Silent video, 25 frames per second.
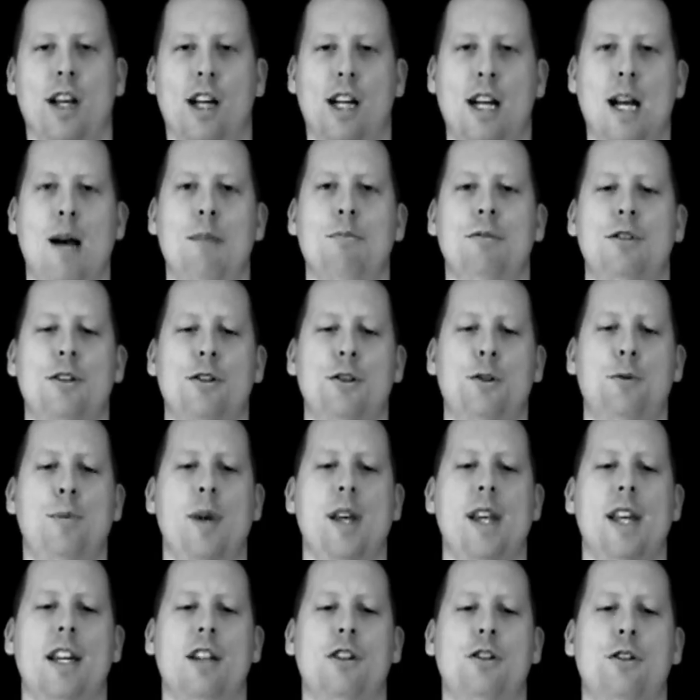when it comes to
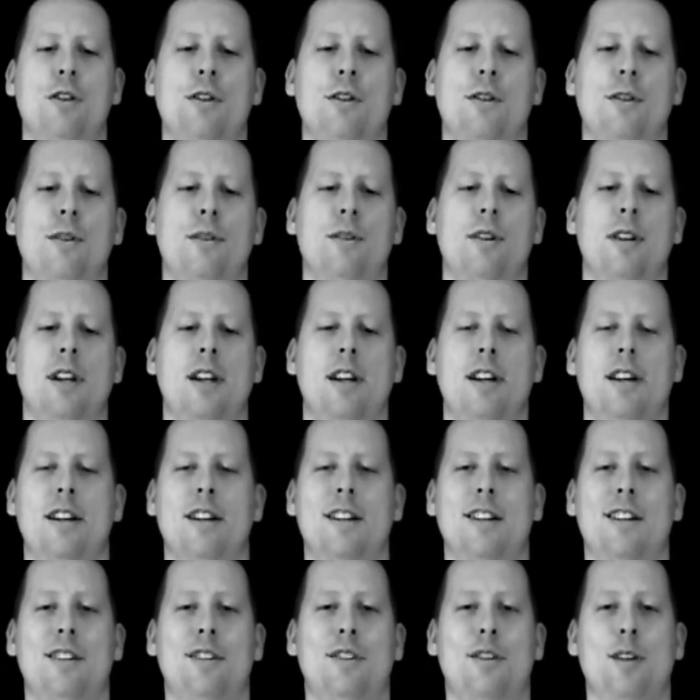spinning true,
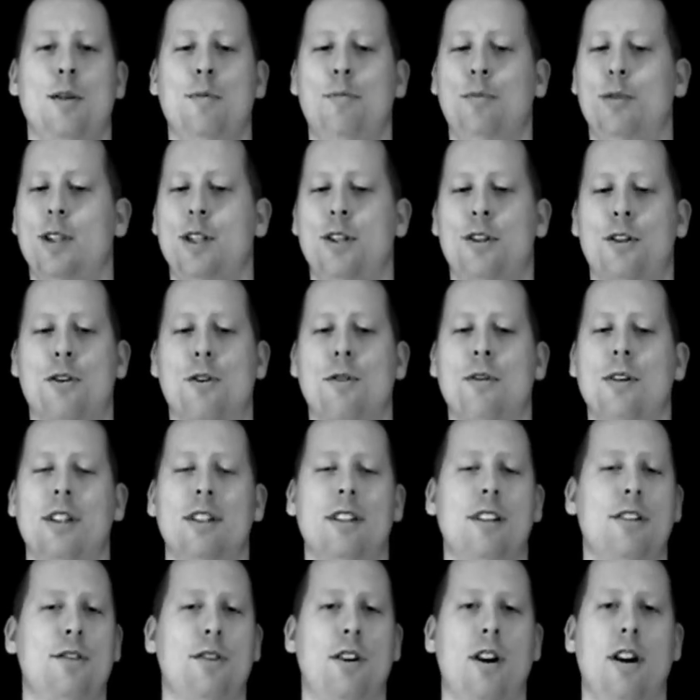simply
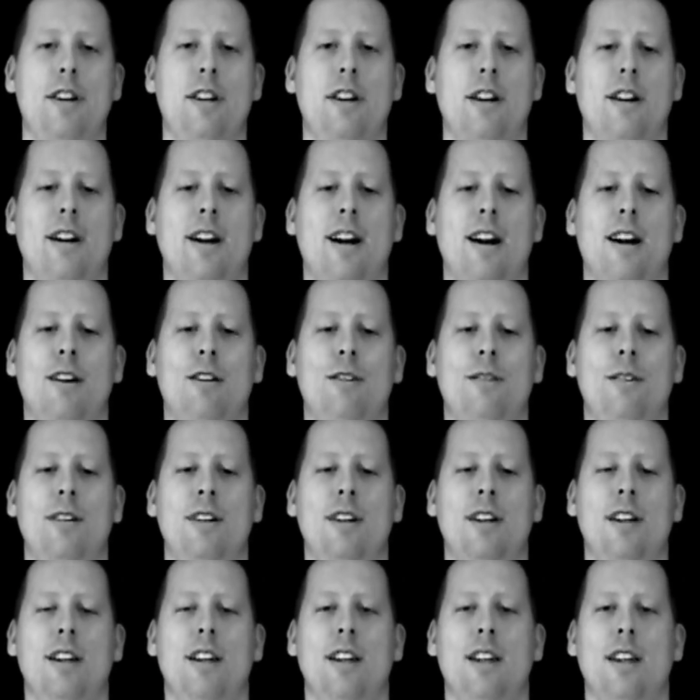screwing this onto your
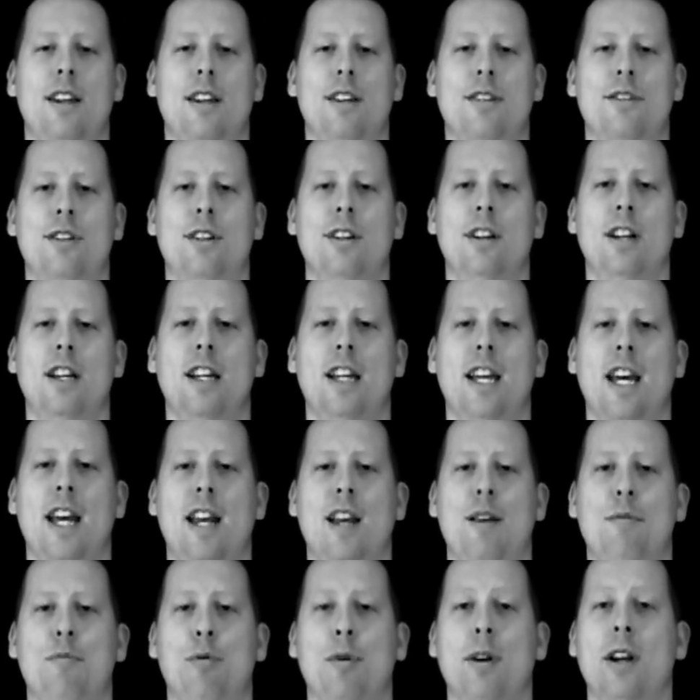arrow is going to
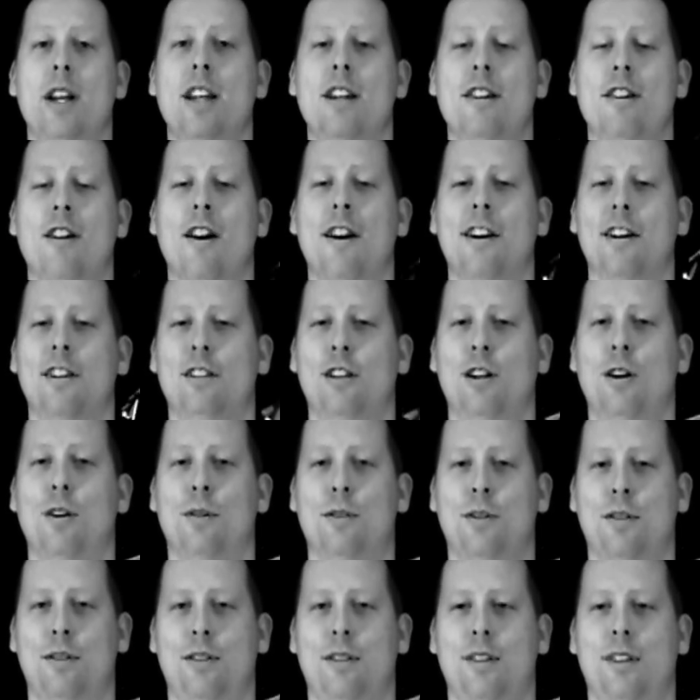get it pretty darn
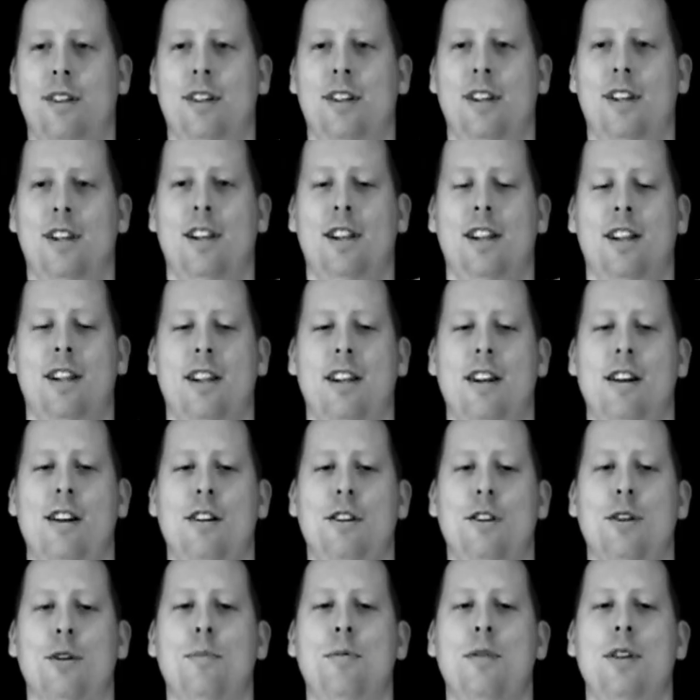close.
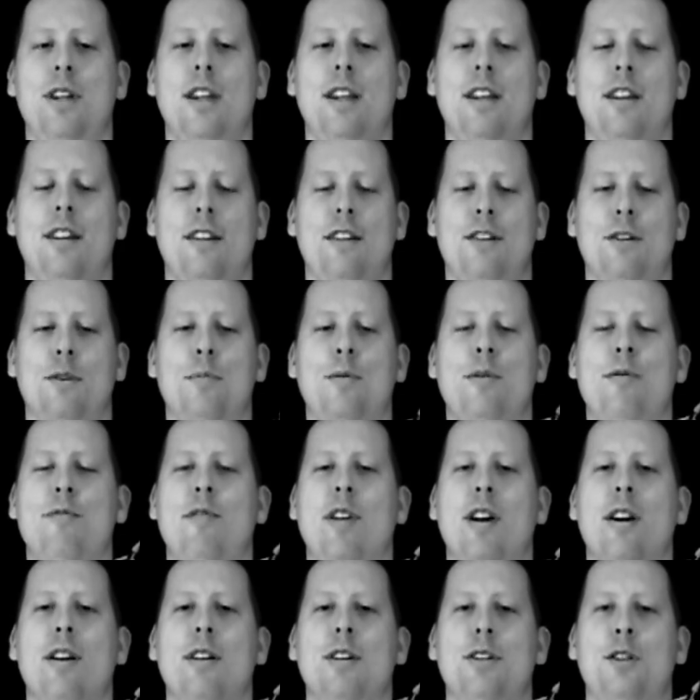You'll be
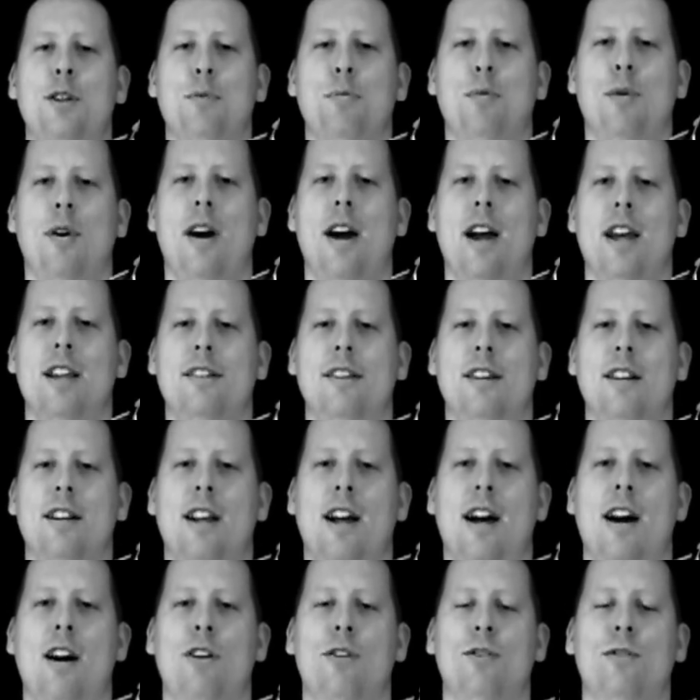very surprised
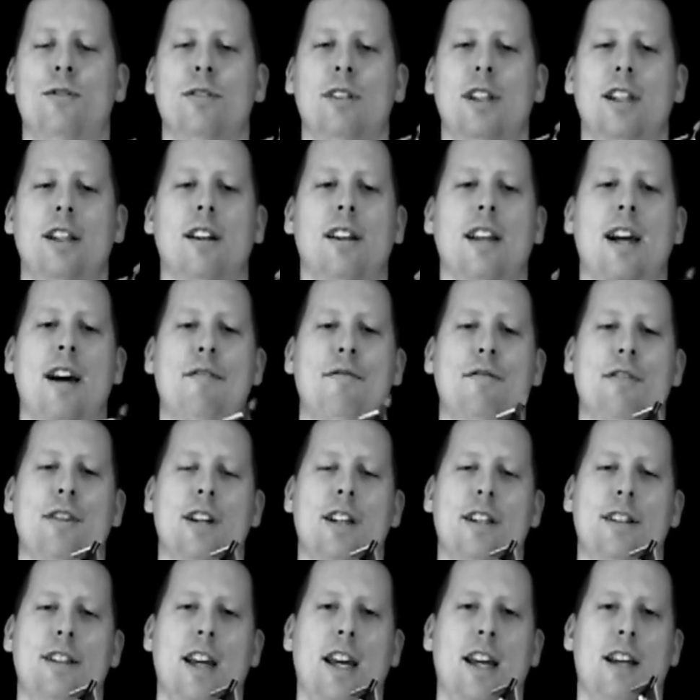at how little
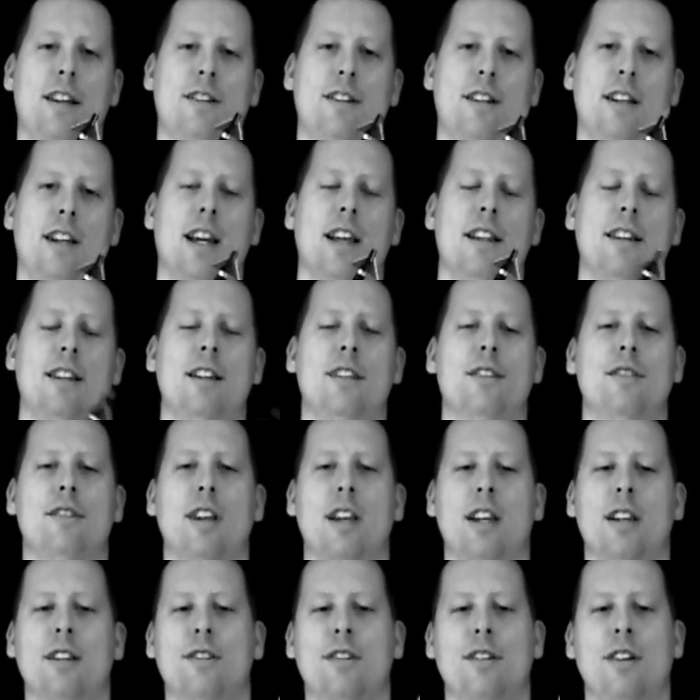effort it takes to get
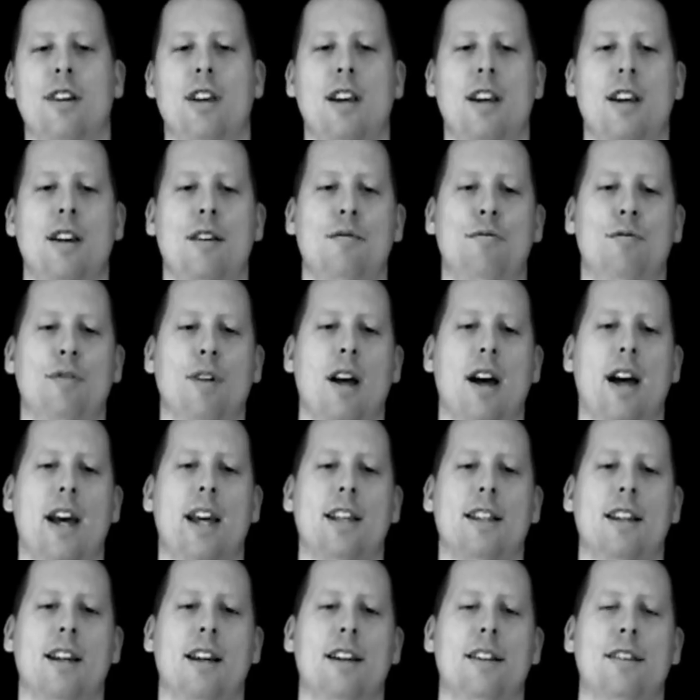these things
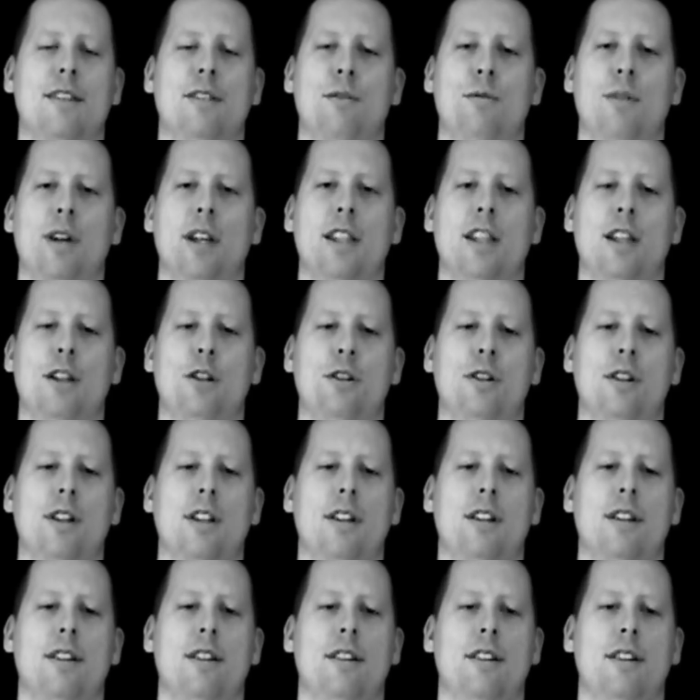flying the way they
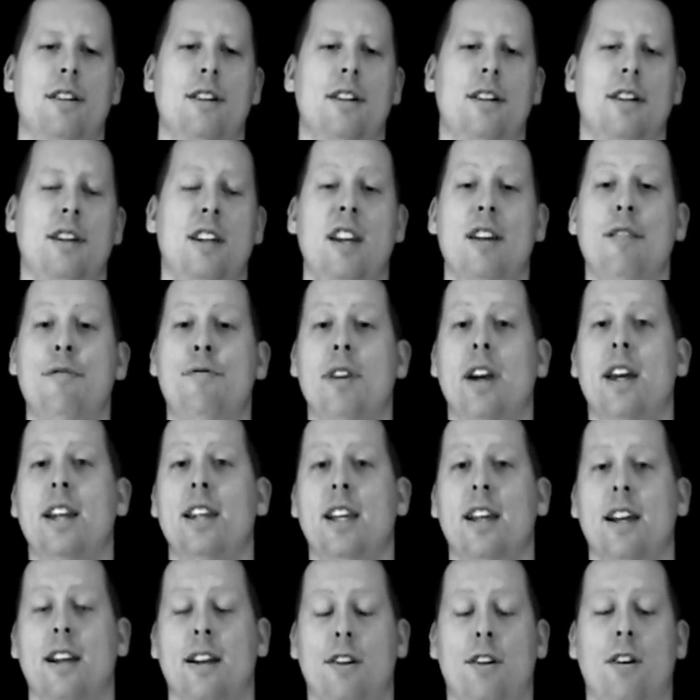should, if
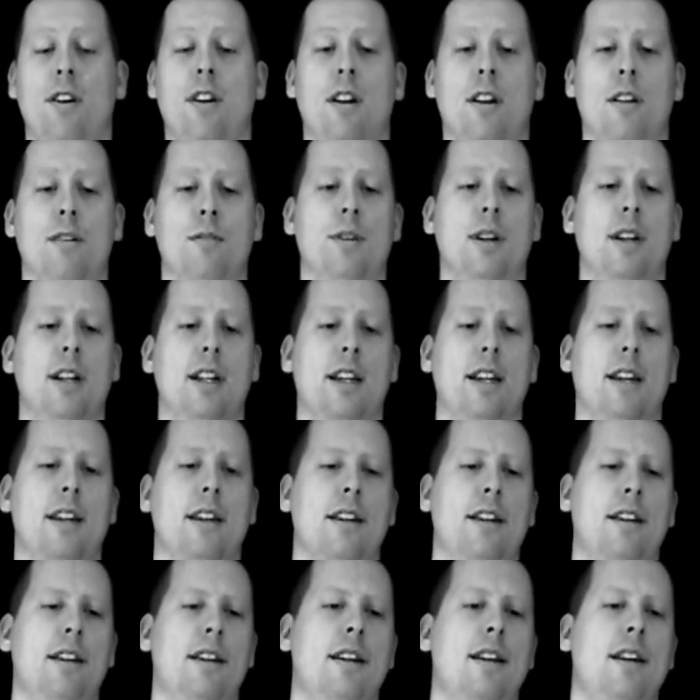any at all, really.
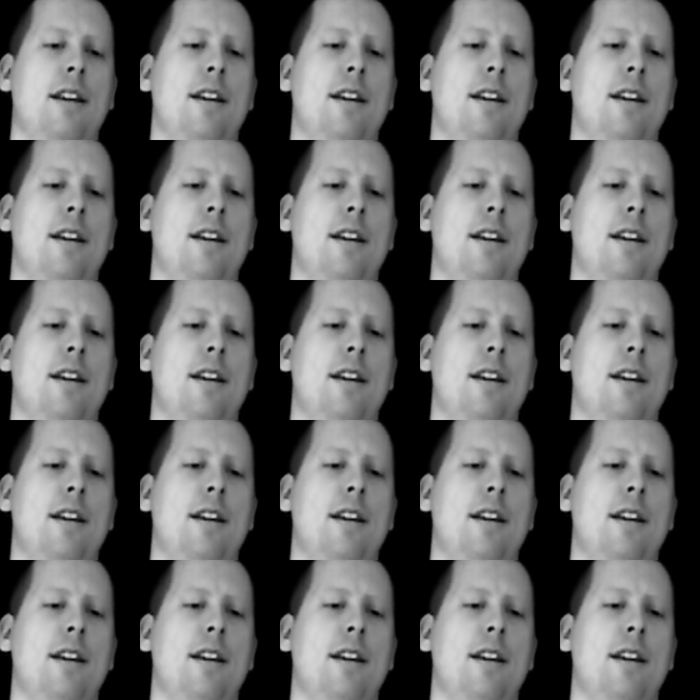